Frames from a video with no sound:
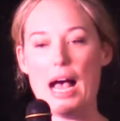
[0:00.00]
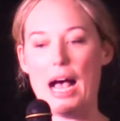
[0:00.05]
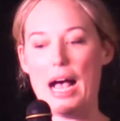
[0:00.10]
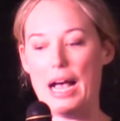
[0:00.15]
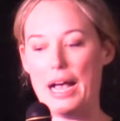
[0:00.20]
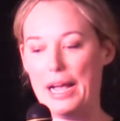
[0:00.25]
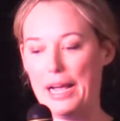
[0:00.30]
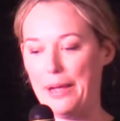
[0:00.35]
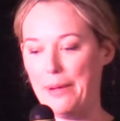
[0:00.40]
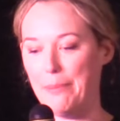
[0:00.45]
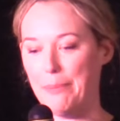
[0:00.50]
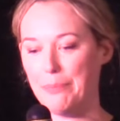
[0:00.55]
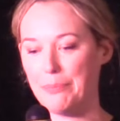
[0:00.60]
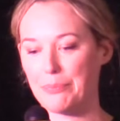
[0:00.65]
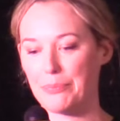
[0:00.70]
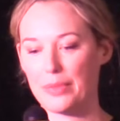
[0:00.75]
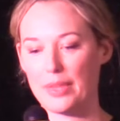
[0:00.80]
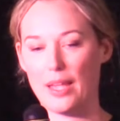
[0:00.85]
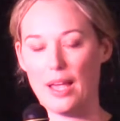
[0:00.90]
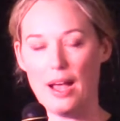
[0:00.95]

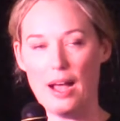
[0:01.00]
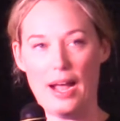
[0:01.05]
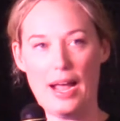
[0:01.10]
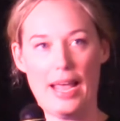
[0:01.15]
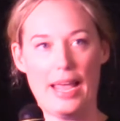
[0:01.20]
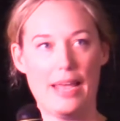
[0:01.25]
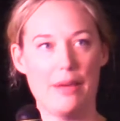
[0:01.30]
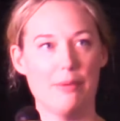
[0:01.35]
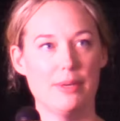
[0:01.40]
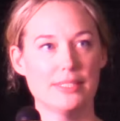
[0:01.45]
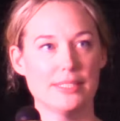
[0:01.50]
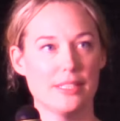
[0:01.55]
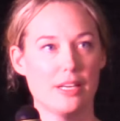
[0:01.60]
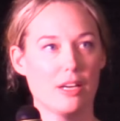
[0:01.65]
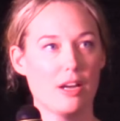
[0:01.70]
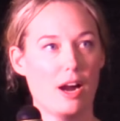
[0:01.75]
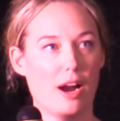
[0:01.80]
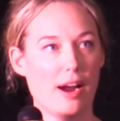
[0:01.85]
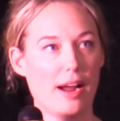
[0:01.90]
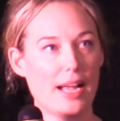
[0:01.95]
I was in a
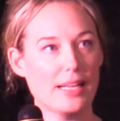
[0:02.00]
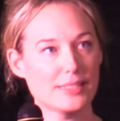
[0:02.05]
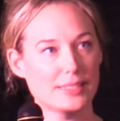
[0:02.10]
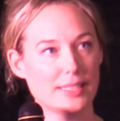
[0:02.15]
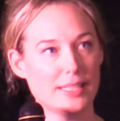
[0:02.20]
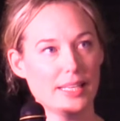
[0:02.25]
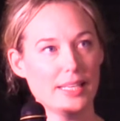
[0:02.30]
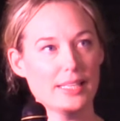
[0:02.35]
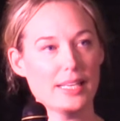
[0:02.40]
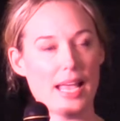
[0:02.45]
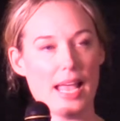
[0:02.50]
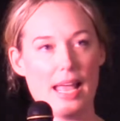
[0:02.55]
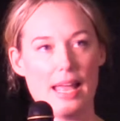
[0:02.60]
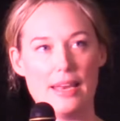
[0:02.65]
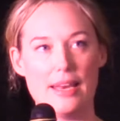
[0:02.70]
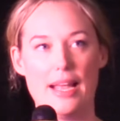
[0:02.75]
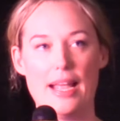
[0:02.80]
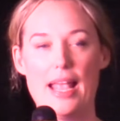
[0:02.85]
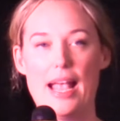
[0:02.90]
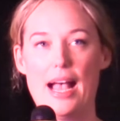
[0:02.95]
car accident
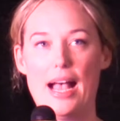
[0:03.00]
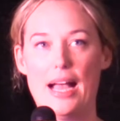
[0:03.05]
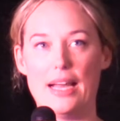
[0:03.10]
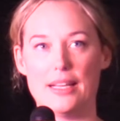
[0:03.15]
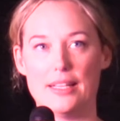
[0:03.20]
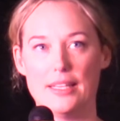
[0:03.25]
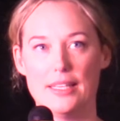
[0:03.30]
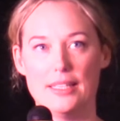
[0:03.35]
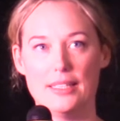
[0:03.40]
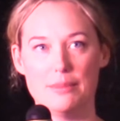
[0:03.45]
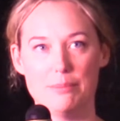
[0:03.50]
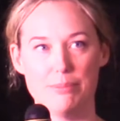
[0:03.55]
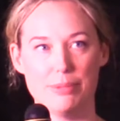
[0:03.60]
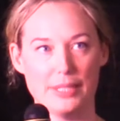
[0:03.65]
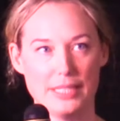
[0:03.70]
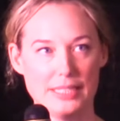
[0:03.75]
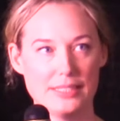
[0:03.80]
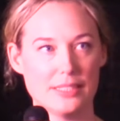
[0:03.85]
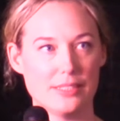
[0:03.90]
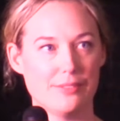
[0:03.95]
and I had a
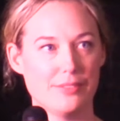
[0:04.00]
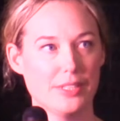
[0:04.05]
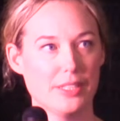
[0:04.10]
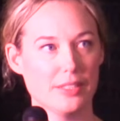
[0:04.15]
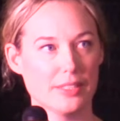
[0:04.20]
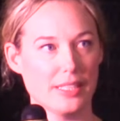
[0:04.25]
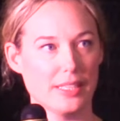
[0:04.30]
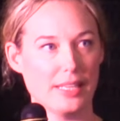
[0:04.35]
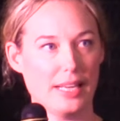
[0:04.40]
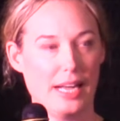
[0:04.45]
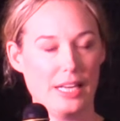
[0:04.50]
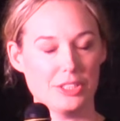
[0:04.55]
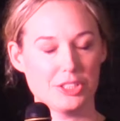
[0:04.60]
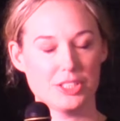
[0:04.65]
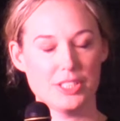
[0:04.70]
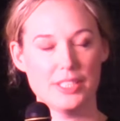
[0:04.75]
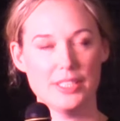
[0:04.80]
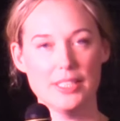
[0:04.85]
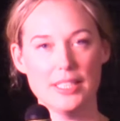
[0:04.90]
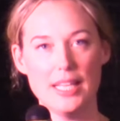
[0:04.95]
pretty severe
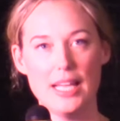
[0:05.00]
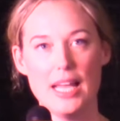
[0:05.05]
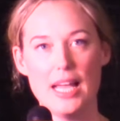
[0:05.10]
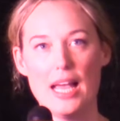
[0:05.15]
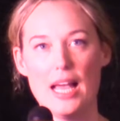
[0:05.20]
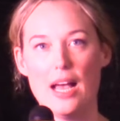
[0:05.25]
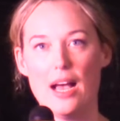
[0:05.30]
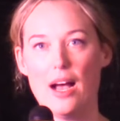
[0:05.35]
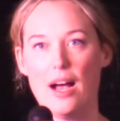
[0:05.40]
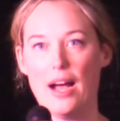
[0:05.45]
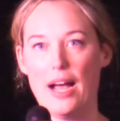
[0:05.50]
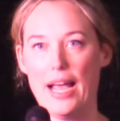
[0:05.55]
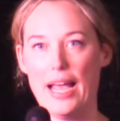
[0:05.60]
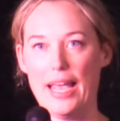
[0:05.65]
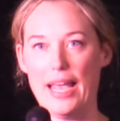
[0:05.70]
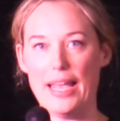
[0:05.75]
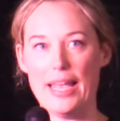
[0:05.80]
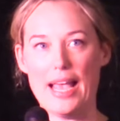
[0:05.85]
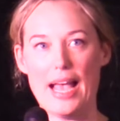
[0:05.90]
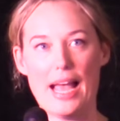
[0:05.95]
concussion.
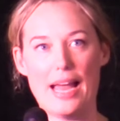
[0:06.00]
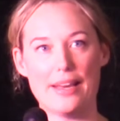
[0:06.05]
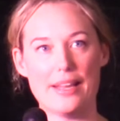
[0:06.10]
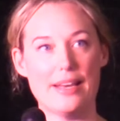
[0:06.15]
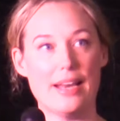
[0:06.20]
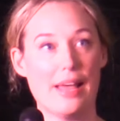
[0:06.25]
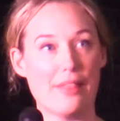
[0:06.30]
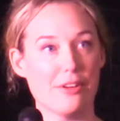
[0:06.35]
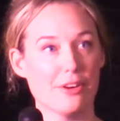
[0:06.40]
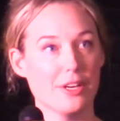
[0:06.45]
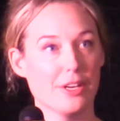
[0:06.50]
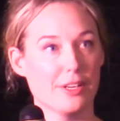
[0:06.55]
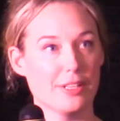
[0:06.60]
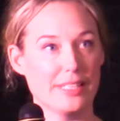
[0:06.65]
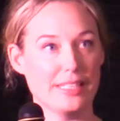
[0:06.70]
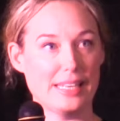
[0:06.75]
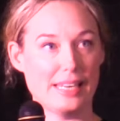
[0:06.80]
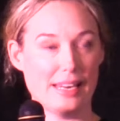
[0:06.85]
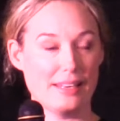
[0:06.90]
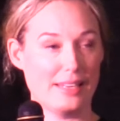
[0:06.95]
I had another
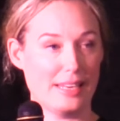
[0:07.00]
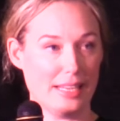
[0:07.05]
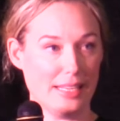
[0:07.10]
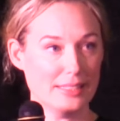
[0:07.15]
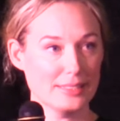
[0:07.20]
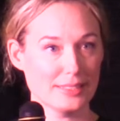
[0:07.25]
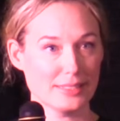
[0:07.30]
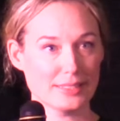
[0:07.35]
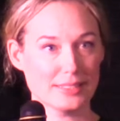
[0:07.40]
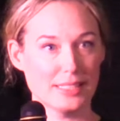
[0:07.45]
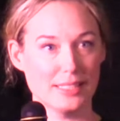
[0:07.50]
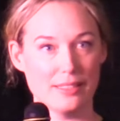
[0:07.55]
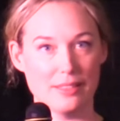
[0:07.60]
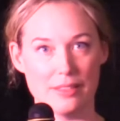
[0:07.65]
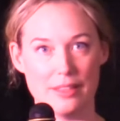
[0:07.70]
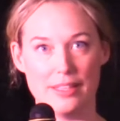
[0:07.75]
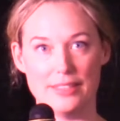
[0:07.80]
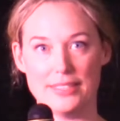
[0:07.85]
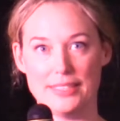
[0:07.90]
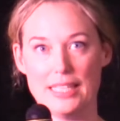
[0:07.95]
herniated disc,
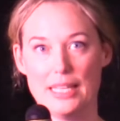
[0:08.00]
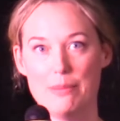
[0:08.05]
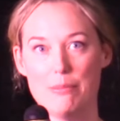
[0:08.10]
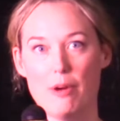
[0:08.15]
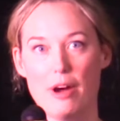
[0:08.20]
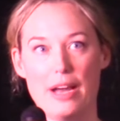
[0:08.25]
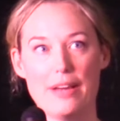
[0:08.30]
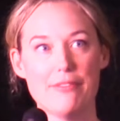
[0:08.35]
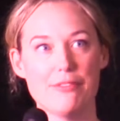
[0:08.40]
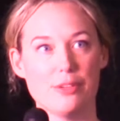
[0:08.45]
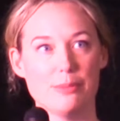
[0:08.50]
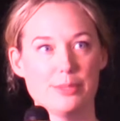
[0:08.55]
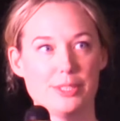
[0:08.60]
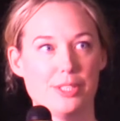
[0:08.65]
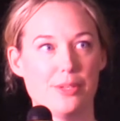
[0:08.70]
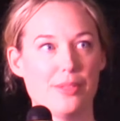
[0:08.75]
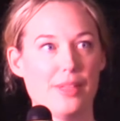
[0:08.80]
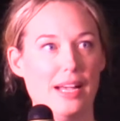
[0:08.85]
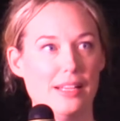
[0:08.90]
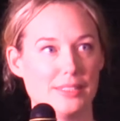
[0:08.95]
the same one from
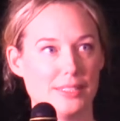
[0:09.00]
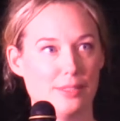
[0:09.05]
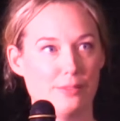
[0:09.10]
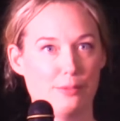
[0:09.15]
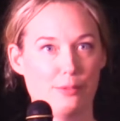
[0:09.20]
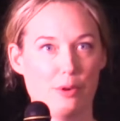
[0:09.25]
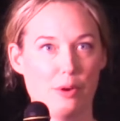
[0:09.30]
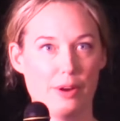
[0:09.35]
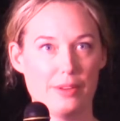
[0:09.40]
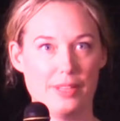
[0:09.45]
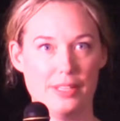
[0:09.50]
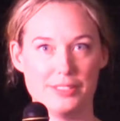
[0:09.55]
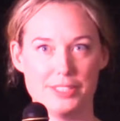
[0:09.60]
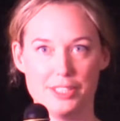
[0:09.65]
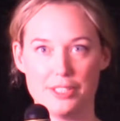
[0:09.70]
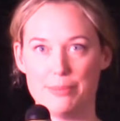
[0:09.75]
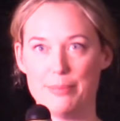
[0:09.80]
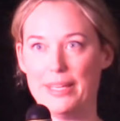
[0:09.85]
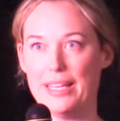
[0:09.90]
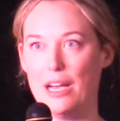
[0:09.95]
2004 that
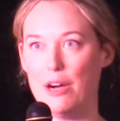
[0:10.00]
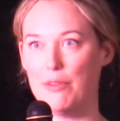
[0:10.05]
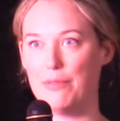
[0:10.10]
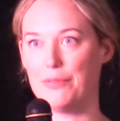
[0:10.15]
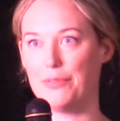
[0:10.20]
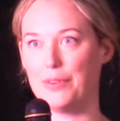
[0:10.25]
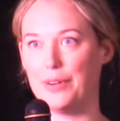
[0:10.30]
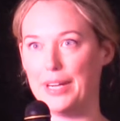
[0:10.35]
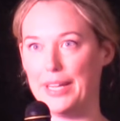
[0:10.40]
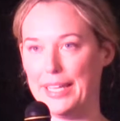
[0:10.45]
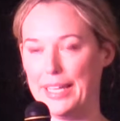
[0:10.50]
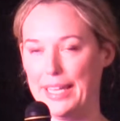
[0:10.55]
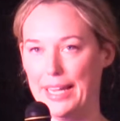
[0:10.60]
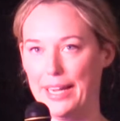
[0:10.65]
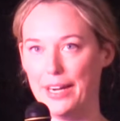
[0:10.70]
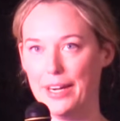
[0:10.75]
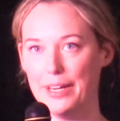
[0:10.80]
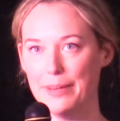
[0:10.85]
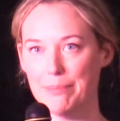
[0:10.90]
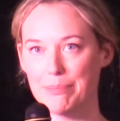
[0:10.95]
took me out for a
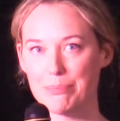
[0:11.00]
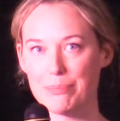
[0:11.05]
year.